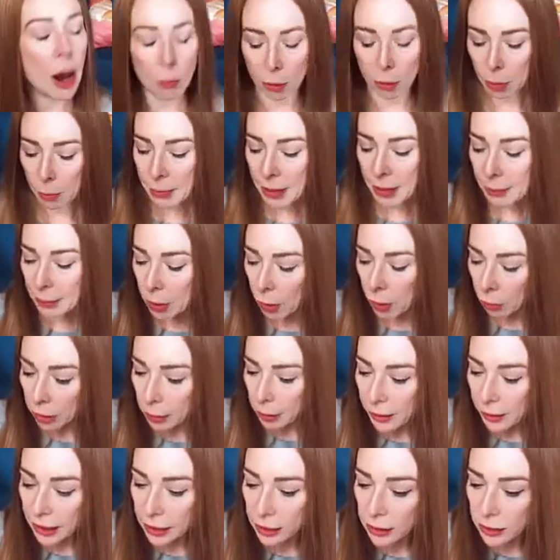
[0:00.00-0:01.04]
we're maybe only
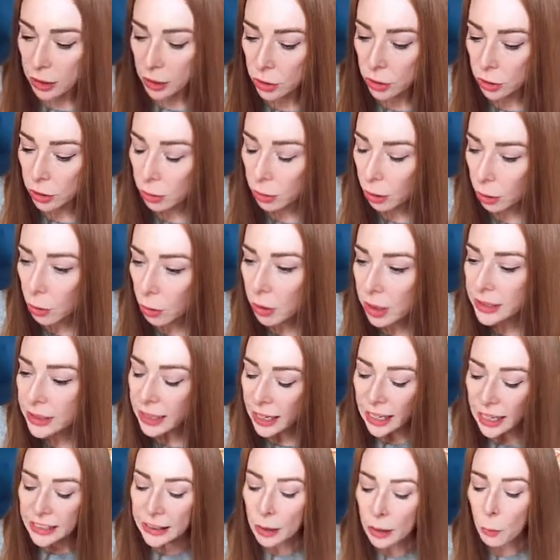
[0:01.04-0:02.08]
paying attention to our goals
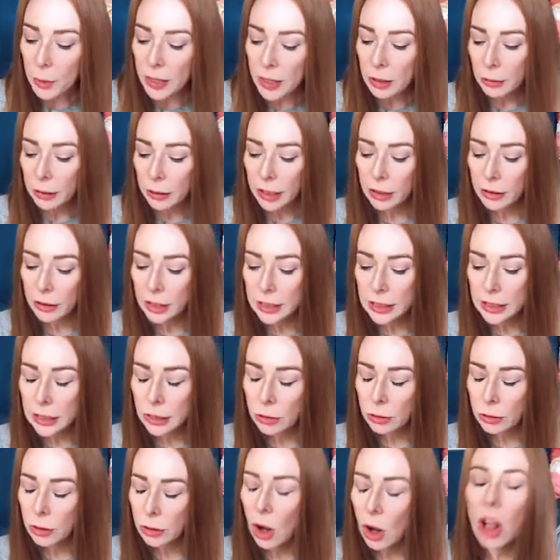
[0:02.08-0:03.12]
that we don't hear the
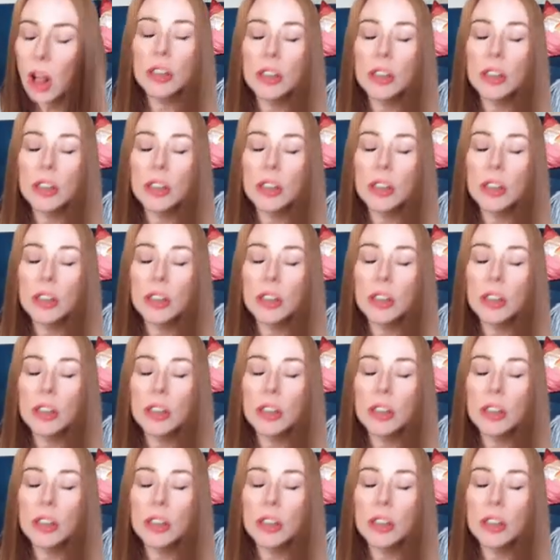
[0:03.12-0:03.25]
teacher at all,